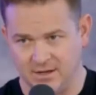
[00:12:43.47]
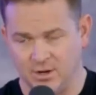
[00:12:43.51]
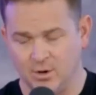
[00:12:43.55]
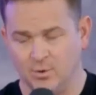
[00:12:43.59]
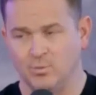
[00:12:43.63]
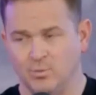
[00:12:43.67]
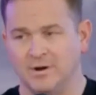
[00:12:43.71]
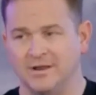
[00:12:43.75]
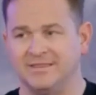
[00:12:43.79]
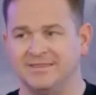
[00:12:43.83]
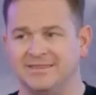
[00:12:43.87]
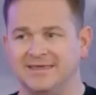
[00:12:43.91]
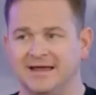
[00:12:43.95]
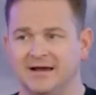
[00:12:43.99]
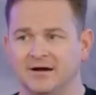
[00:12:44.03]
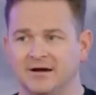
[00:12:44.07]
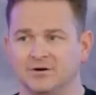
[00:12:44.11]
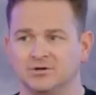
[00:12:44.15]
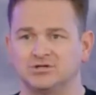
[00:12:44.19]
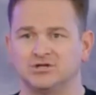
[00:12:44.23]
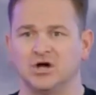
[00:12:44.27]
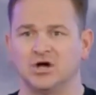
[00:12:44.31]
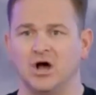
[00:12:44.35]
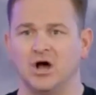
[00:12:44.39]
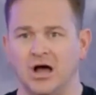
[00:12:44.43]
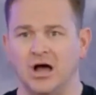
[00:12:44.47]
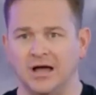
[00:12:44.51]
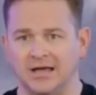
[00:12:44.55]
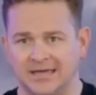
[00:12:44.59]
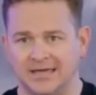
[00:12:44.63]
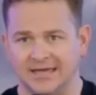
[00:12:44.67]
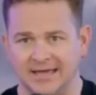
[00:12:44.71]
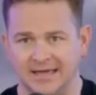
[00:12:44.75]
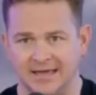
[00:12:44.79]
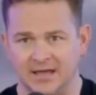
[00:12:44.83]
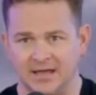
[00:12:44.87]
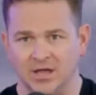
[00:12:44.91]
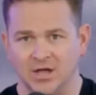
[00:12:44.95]
When they're
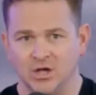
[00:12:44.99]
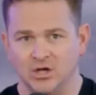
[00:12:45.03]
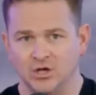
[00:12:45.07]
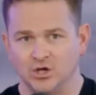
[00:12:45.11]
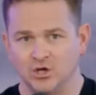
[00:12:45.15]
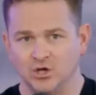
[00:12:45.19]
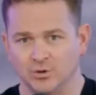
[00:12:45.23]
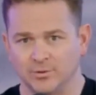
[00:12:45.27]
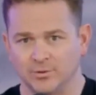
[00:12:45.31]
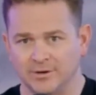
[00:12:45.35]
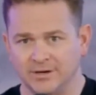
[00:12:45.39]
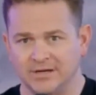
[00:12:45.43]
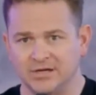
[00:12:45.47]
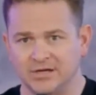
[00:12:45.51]
talking, you're in